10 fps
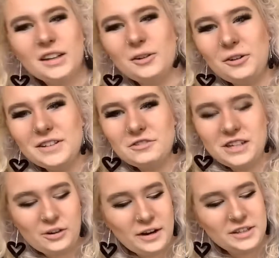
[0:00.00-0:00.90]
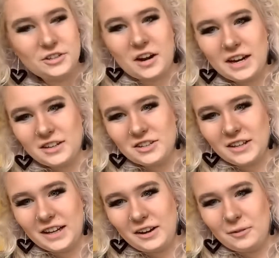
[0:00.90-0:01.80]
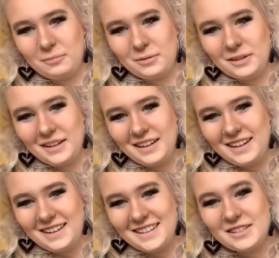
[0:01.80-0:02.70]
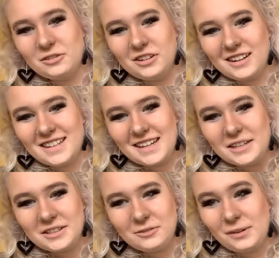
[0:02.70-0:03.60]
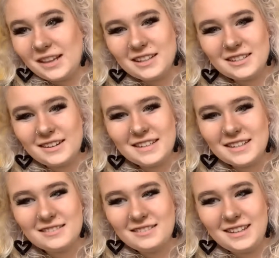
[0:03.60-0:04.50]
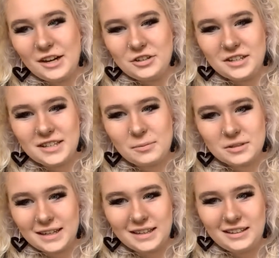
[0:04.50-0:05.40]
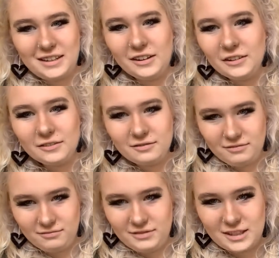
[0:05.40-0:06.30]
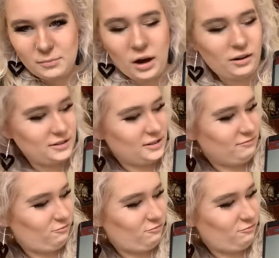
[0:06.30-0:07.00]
know what? It's really quite strange looking up this organisation when their site just literally seems like, you know, smiles and